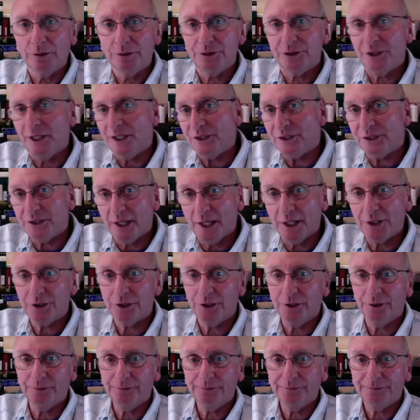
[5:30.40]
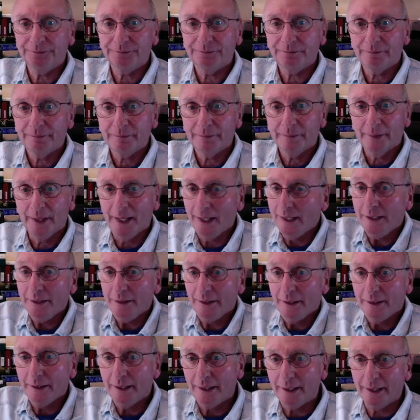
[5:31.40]
sensation,
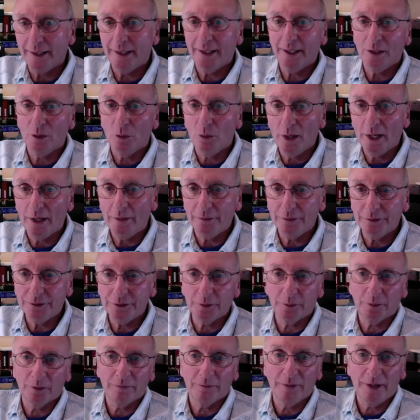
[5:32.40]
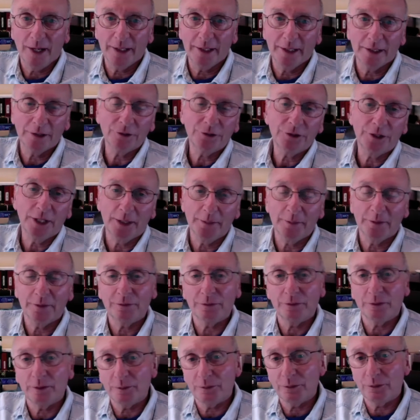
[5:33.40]
anything they could get away with to provide entertainment
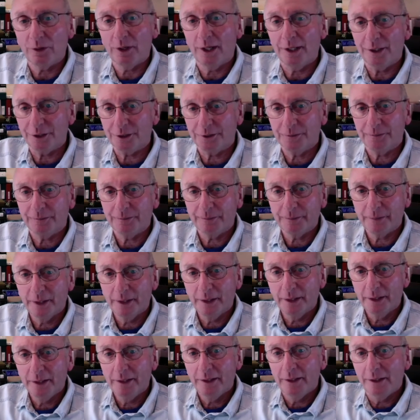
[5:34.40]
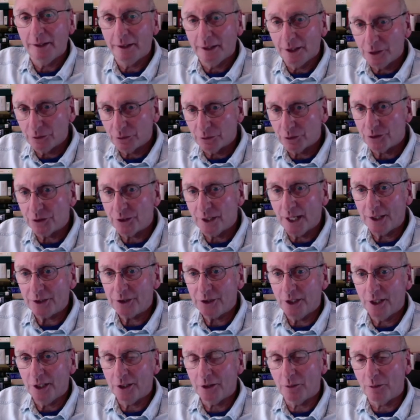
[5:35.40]
for a price. These were
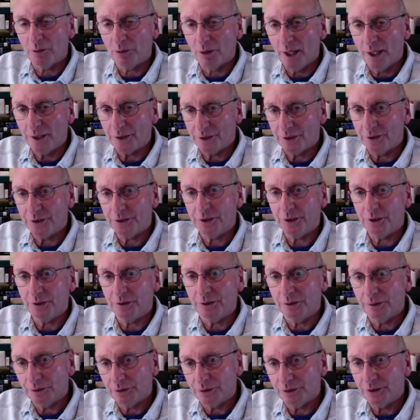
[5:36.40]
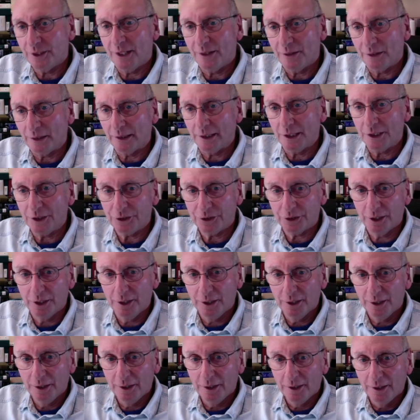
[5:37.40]
sketchy enterprises, to say the least,
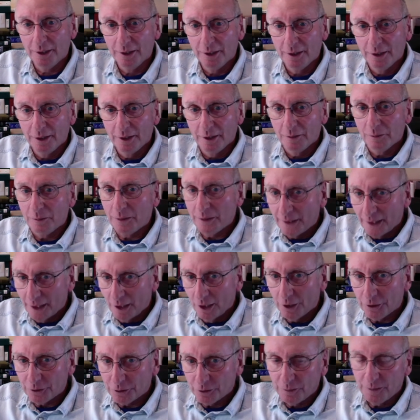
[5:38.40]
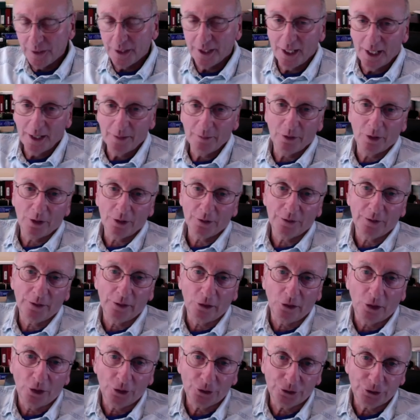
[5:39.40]
but they also became part of the
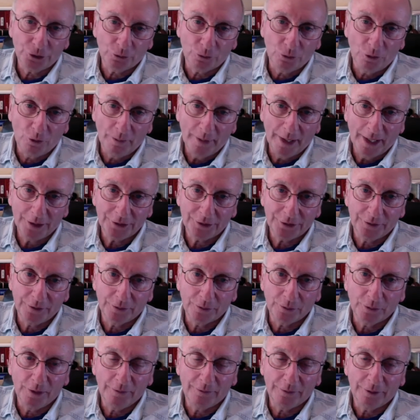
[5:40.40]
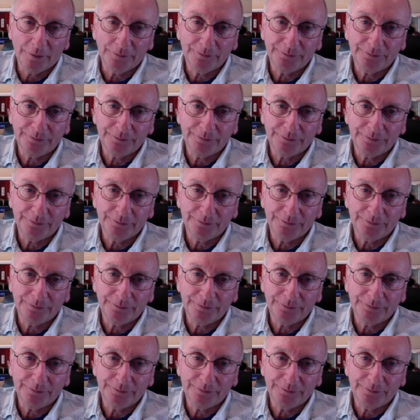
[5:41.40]
larger romance of the river.